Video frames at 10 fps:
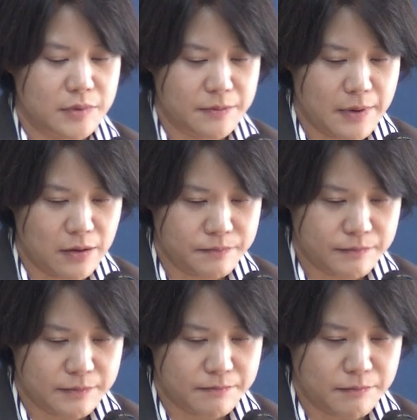
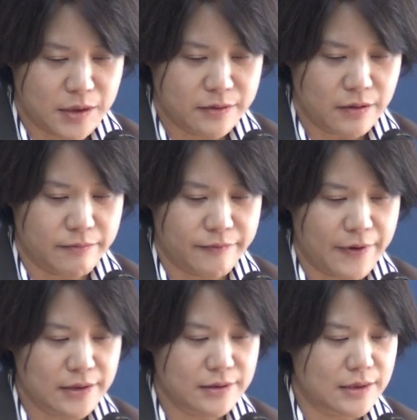development of
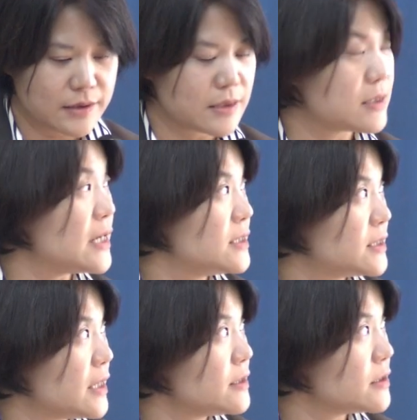vaccines is
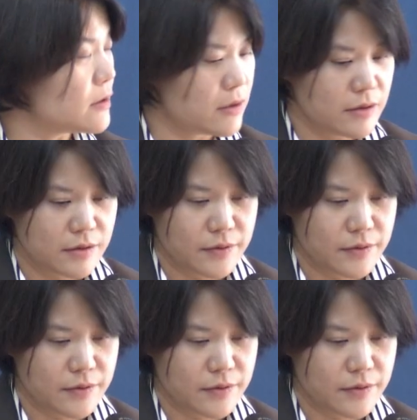essential,